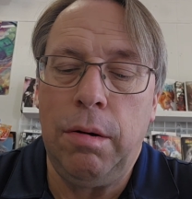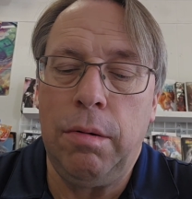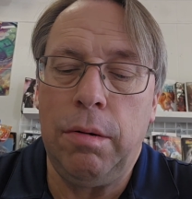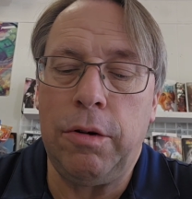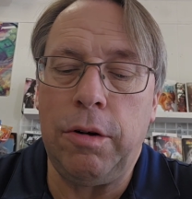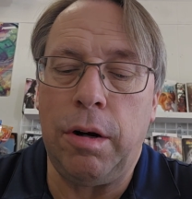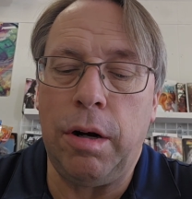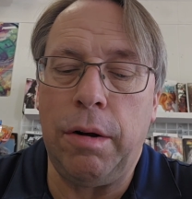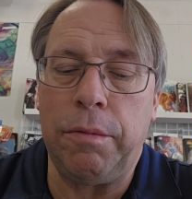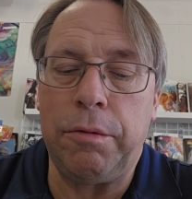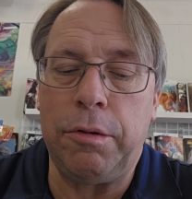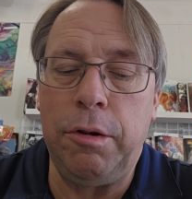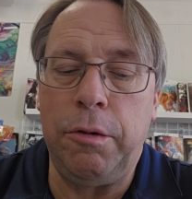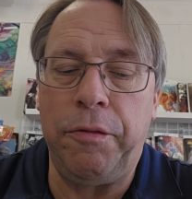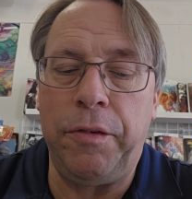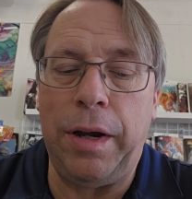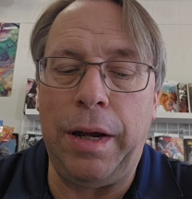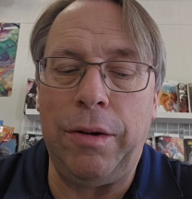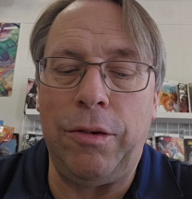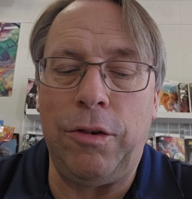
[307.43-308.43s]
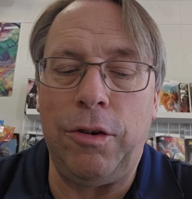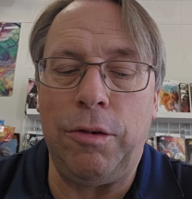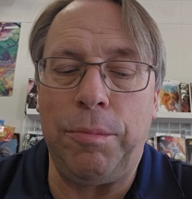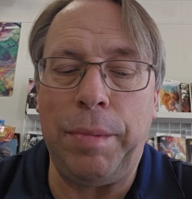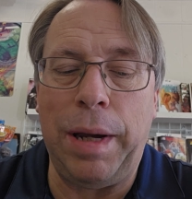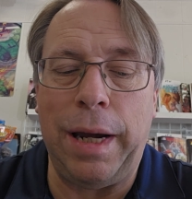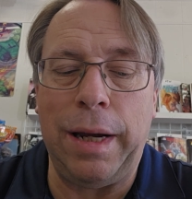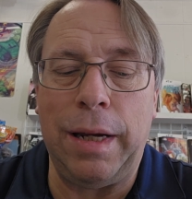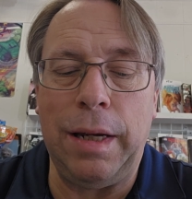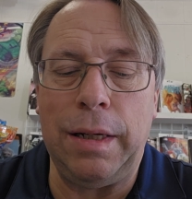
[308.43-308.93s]
Start off, 2 faces
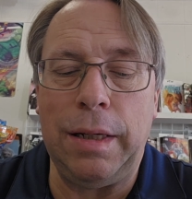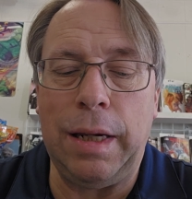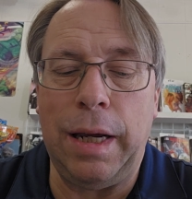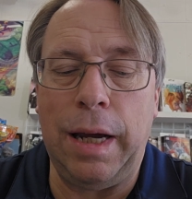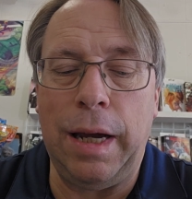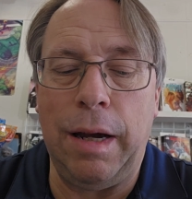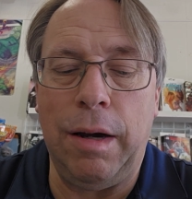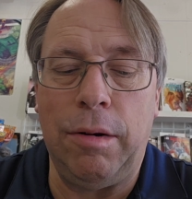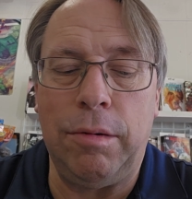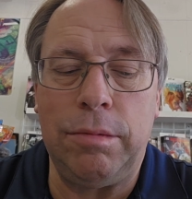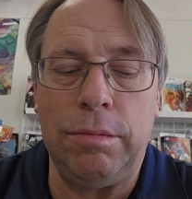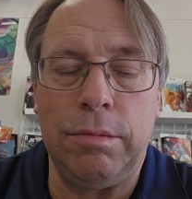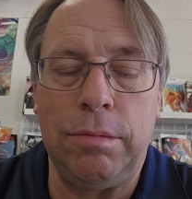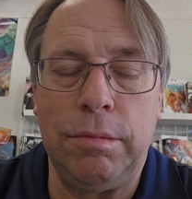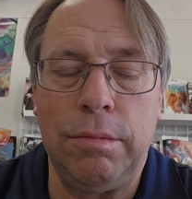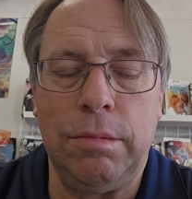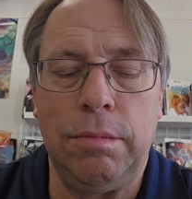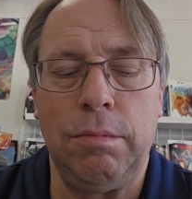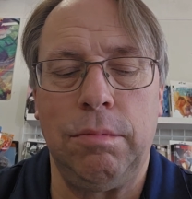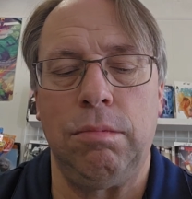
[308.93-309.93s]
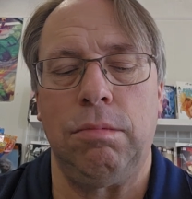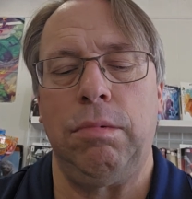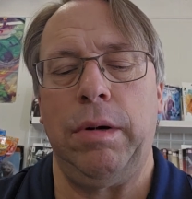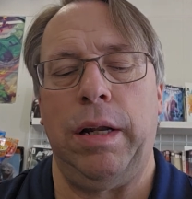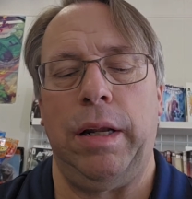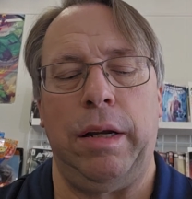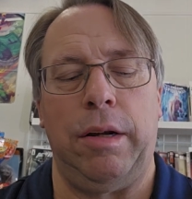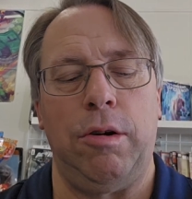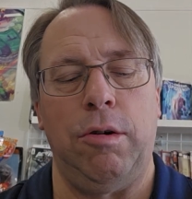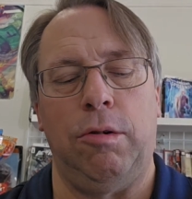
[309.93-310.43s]
back in town.
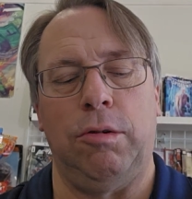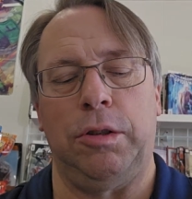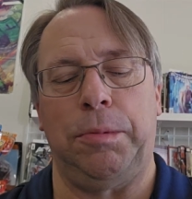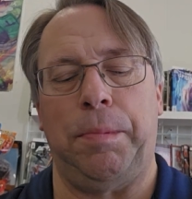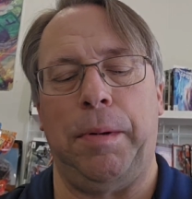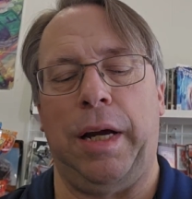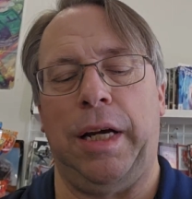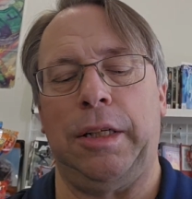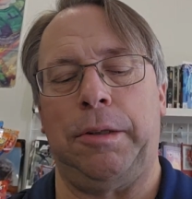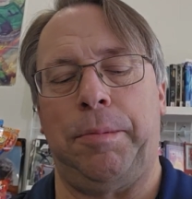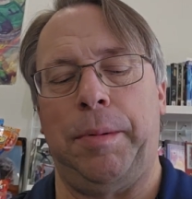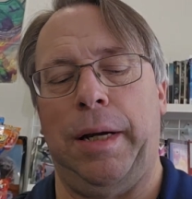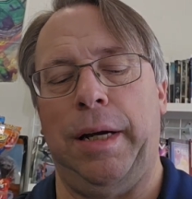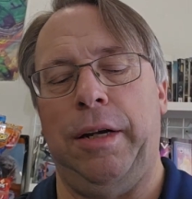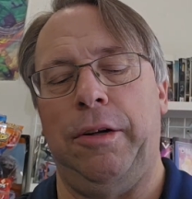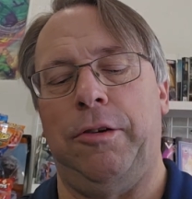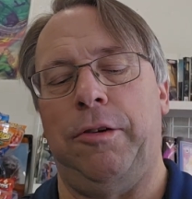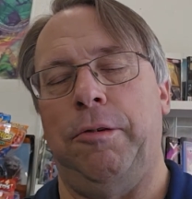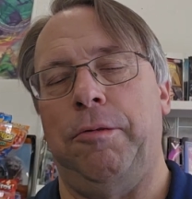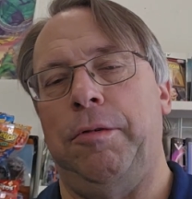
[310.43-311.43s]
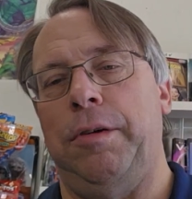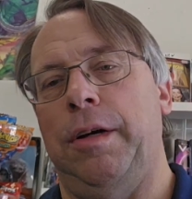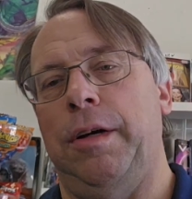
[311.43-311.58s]
Really cool splash page of